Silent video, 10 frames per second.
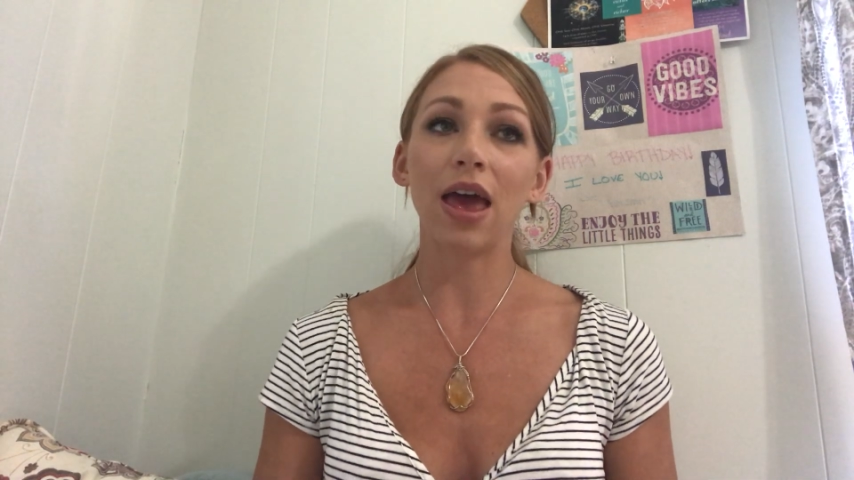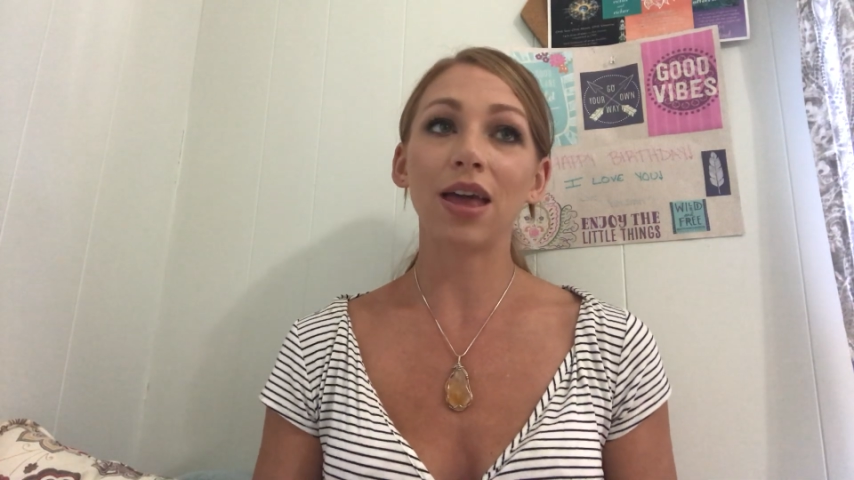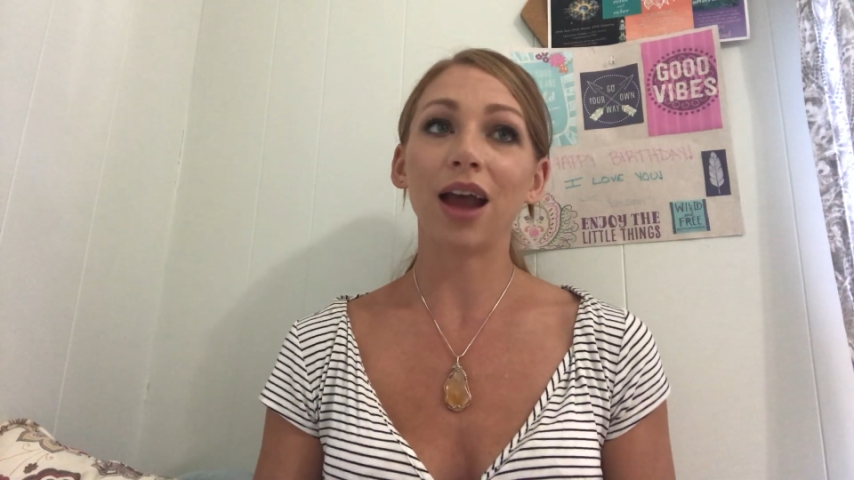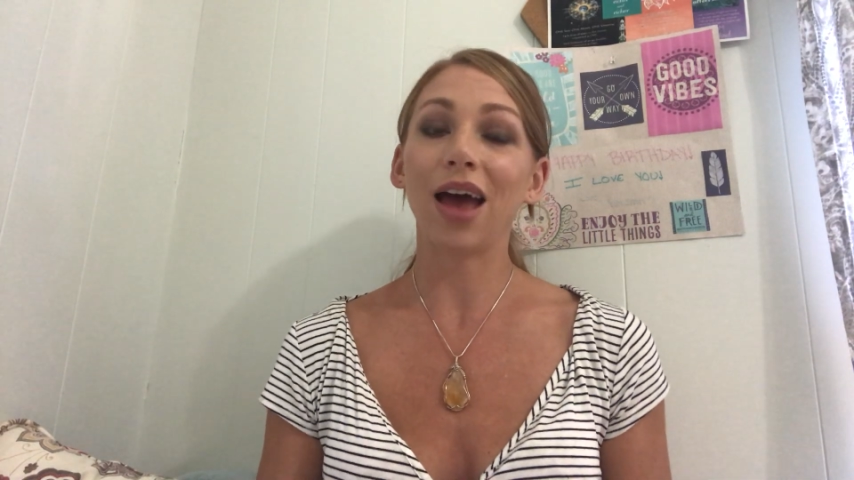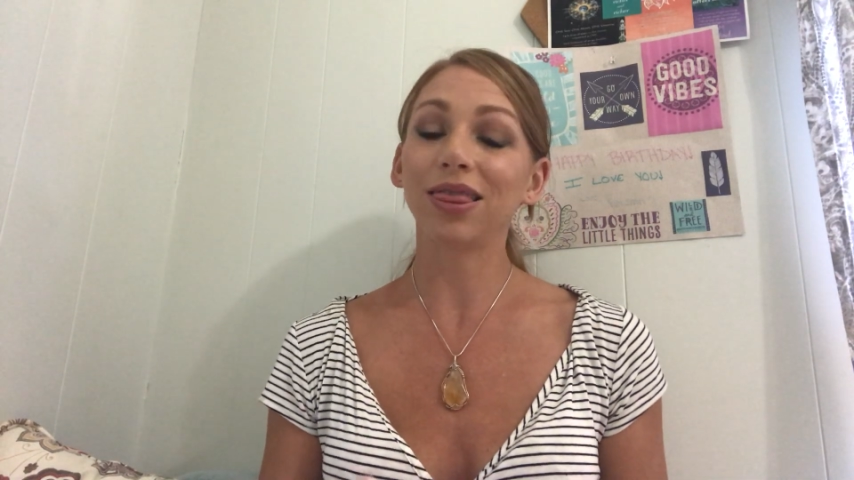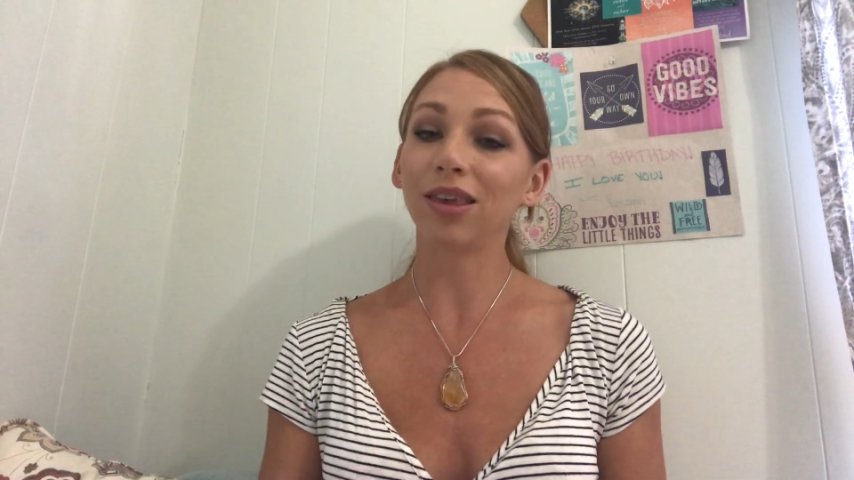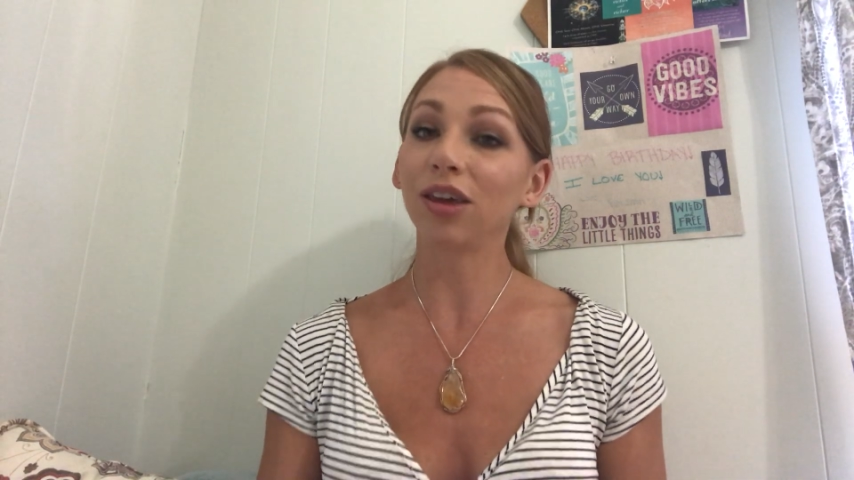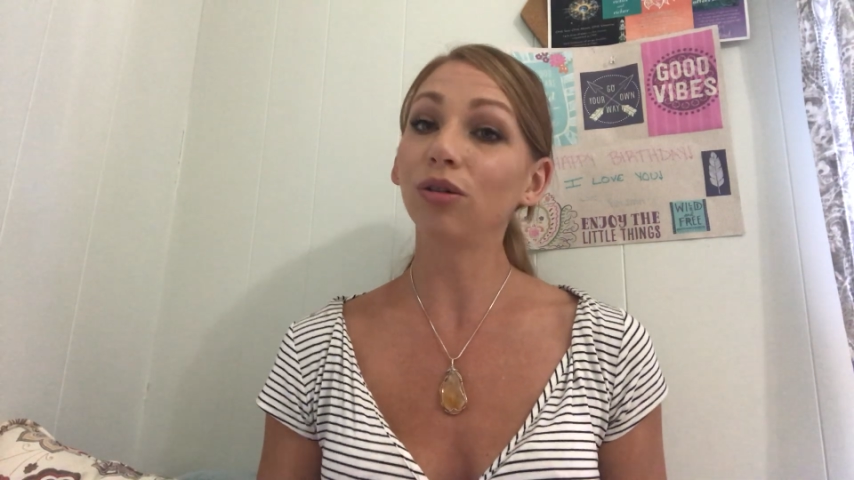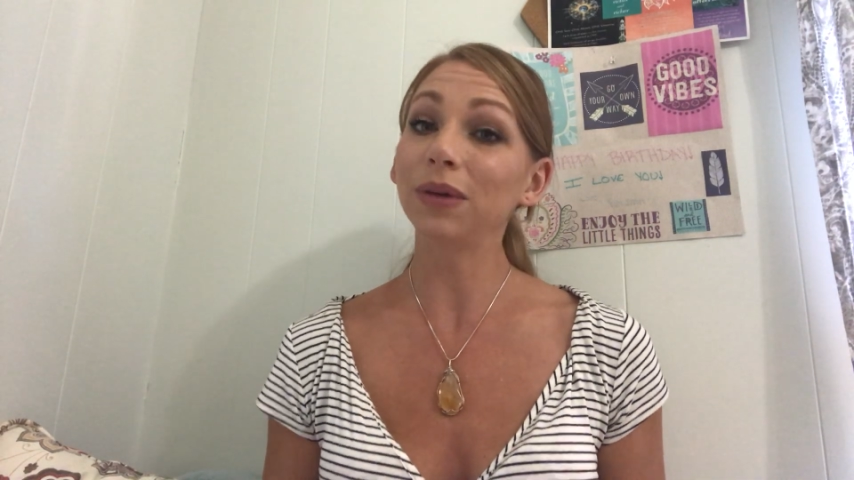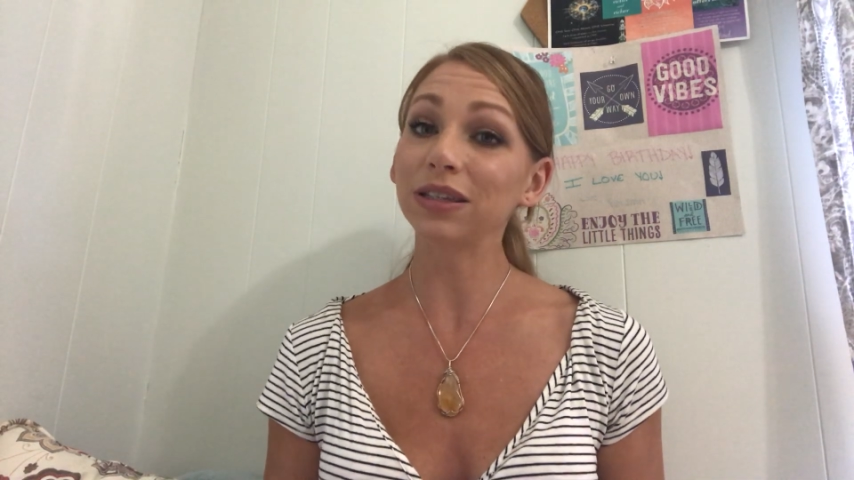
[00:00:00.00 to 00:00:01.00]
And I
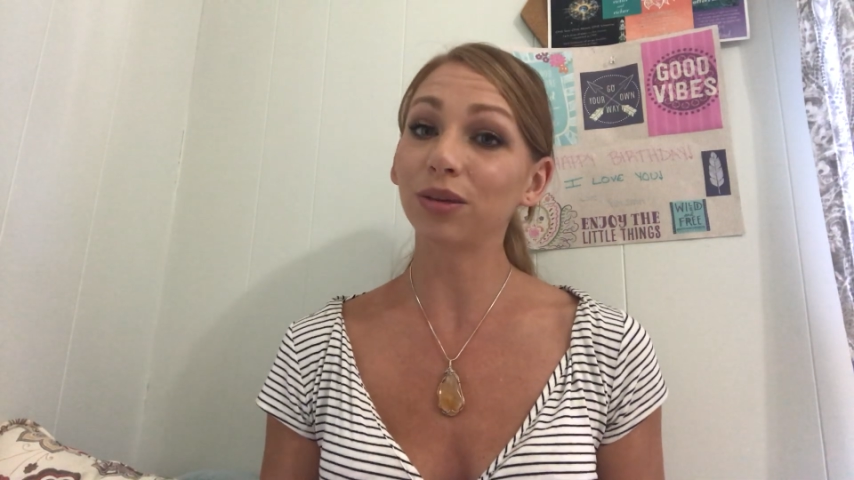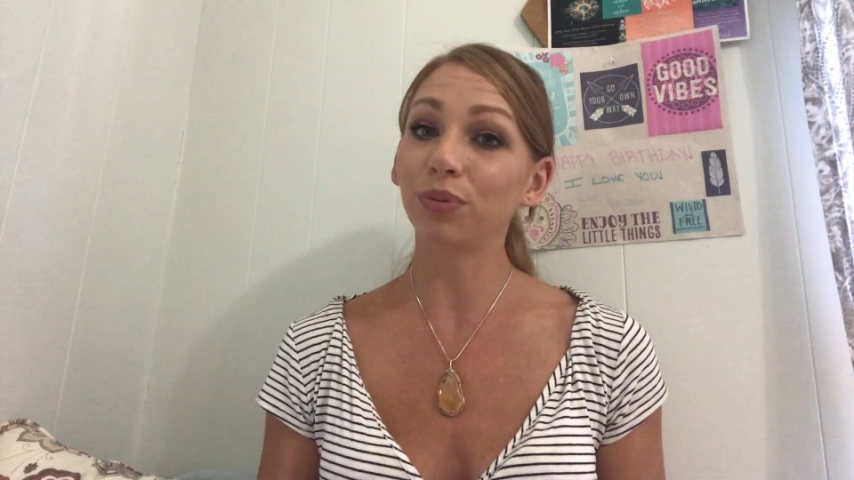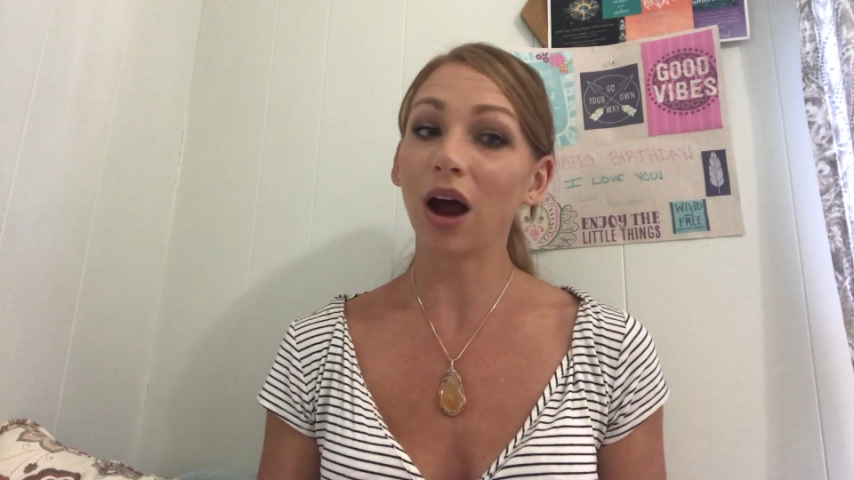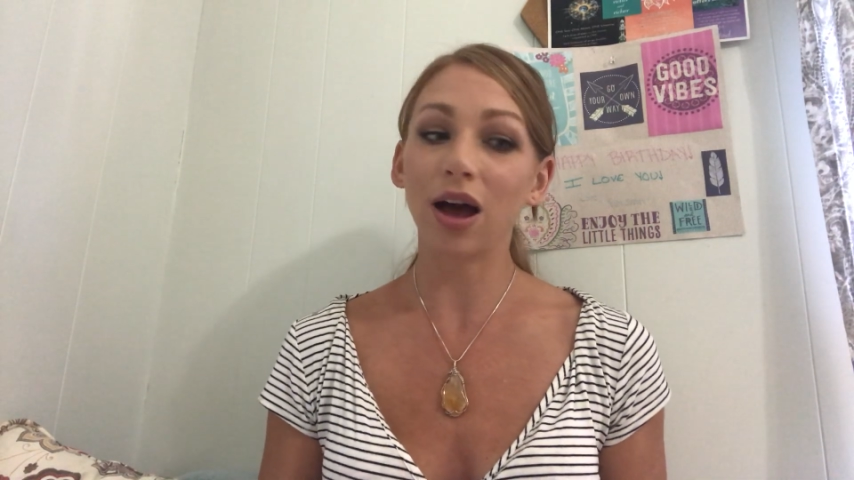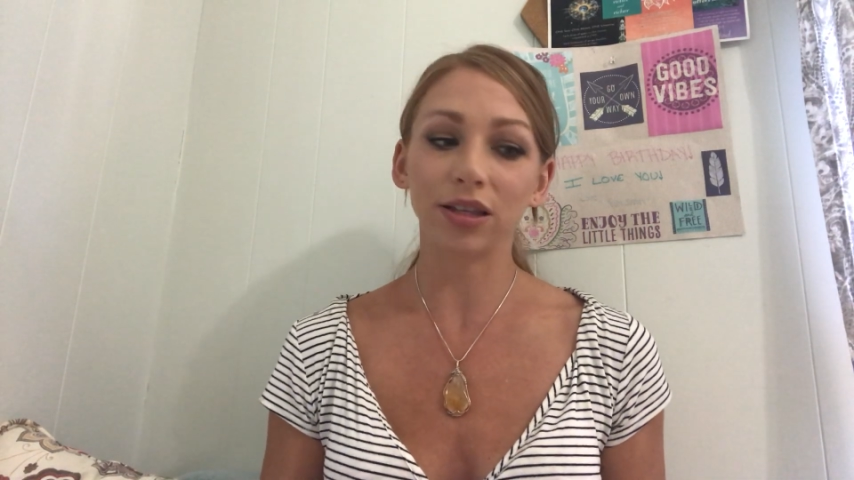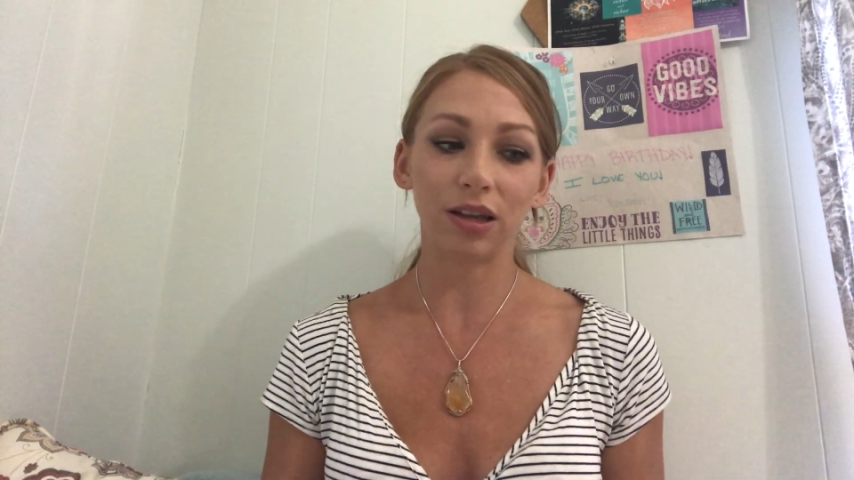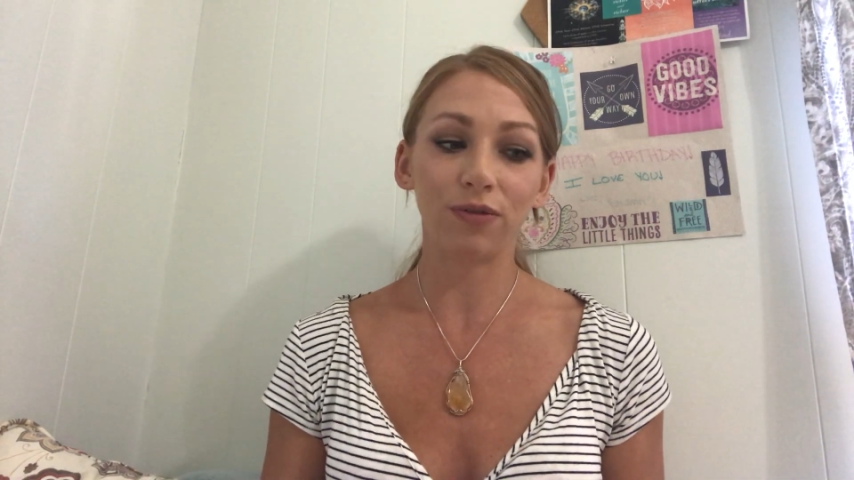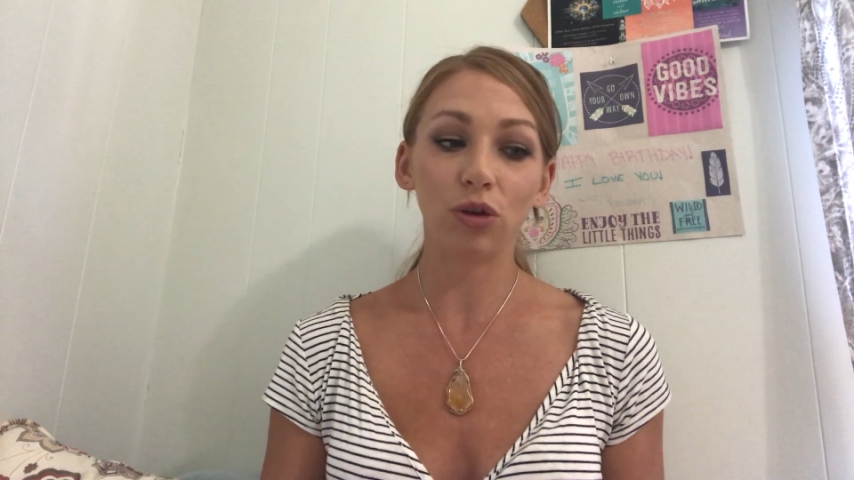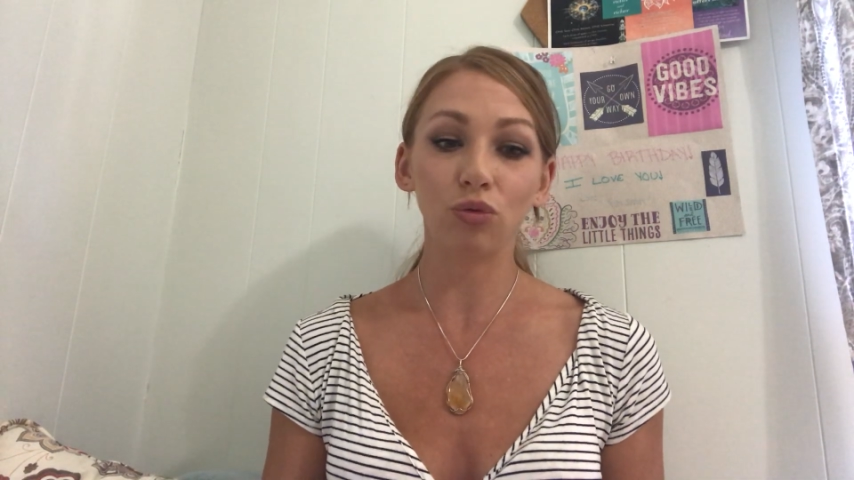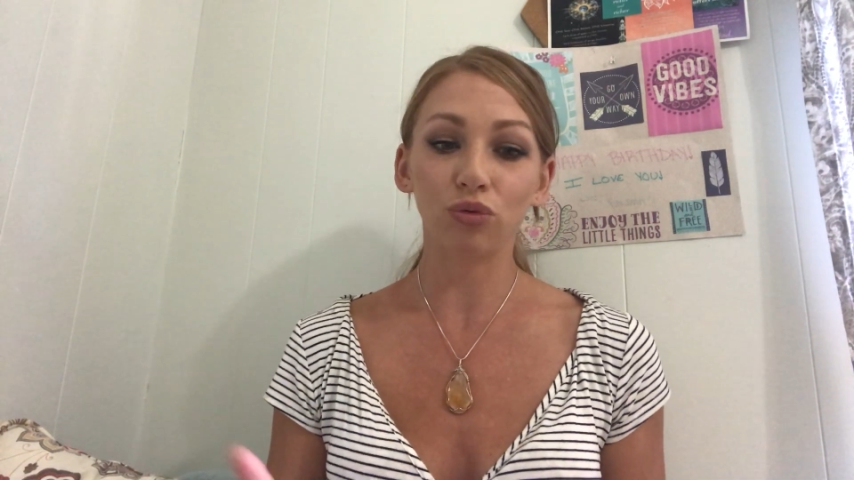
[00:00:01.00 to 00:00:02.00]
think you'll be surprised
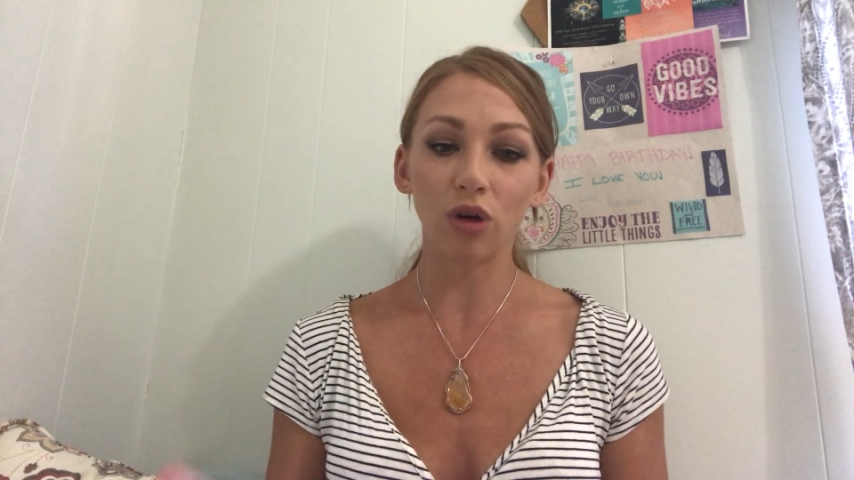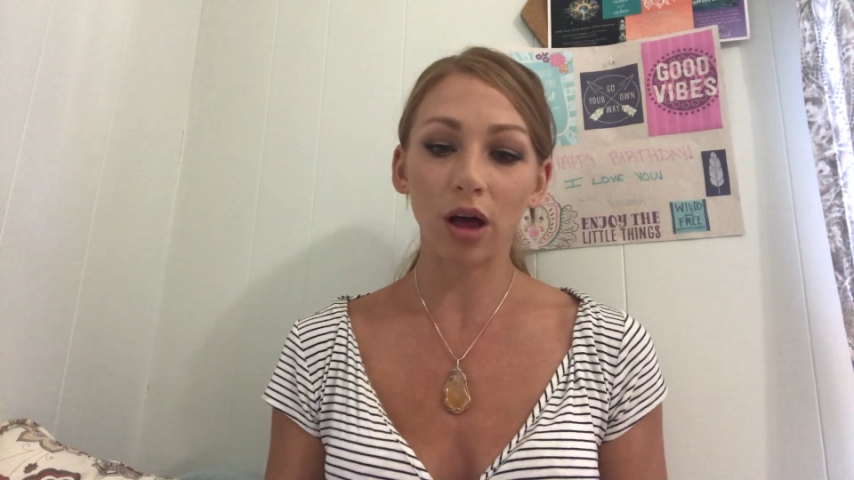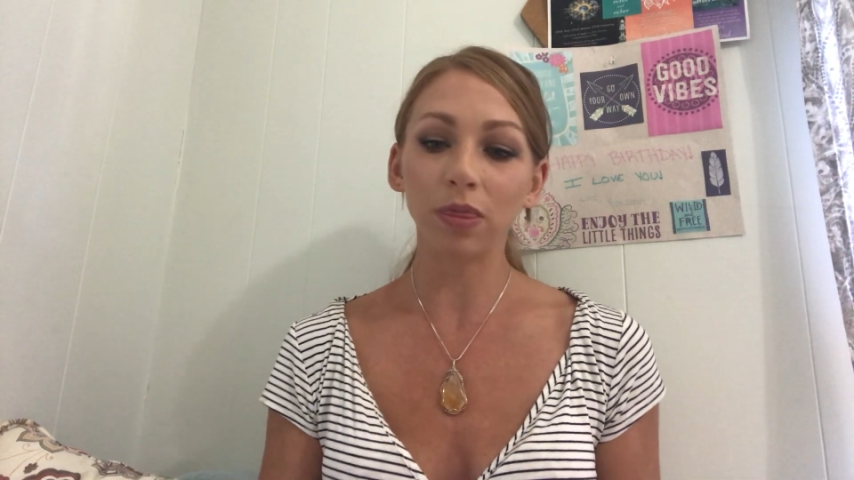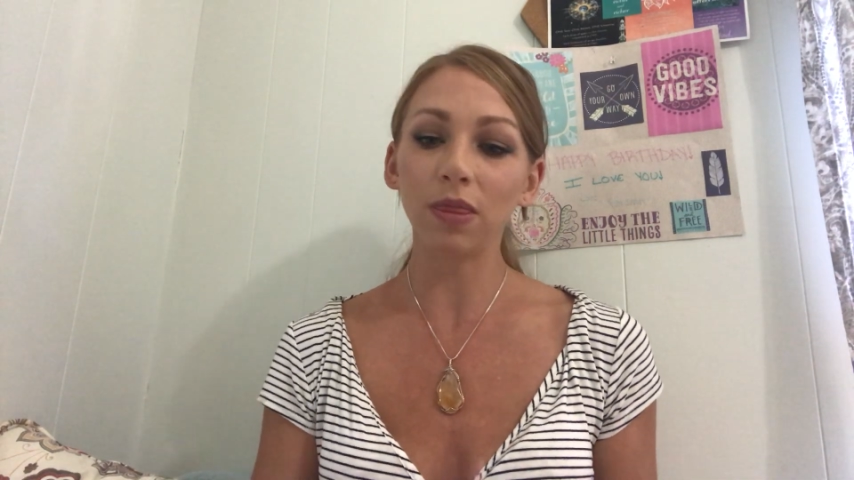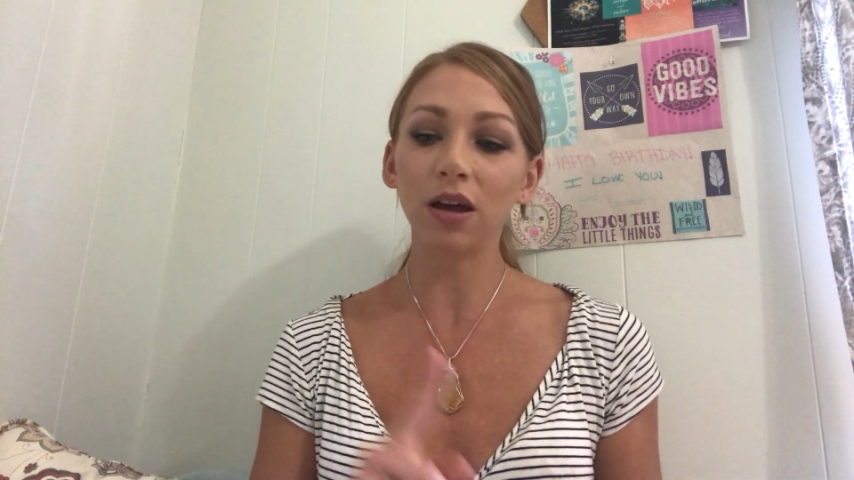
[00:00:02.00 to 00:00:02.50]
if you run